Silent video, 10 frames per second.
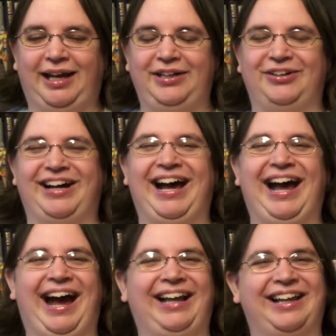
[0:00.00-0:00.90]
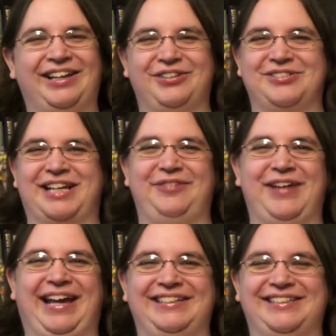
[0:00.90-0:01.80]
I know, I like those kind of
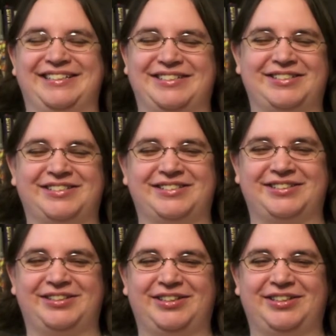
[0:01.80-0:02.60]
antics.